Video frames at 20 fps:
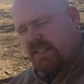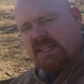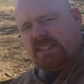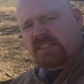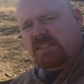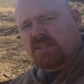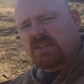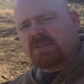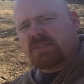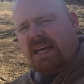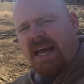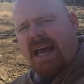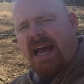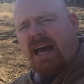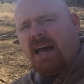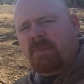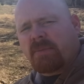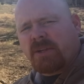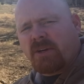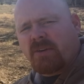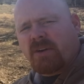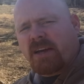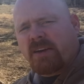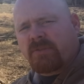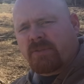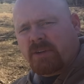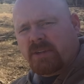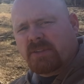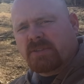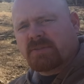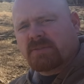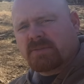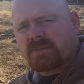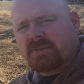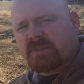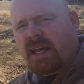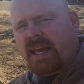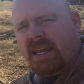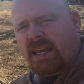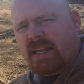Takes a little time, a little effort,
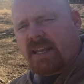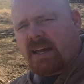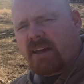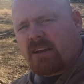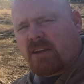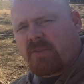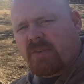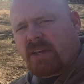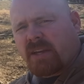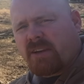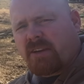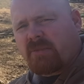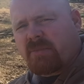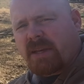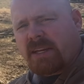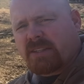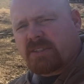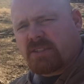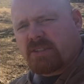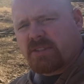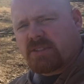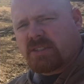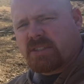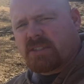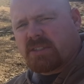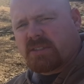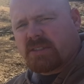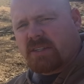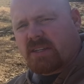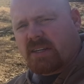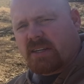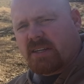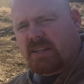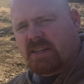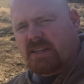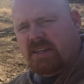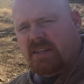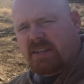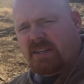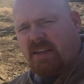hanging out over here to make sure she's
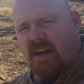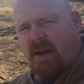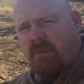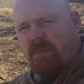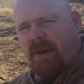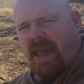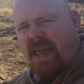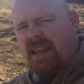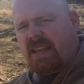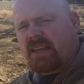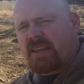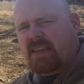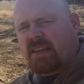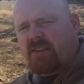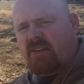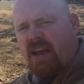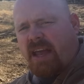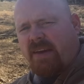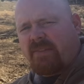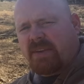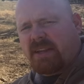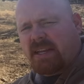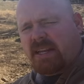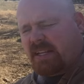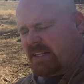not panicking or having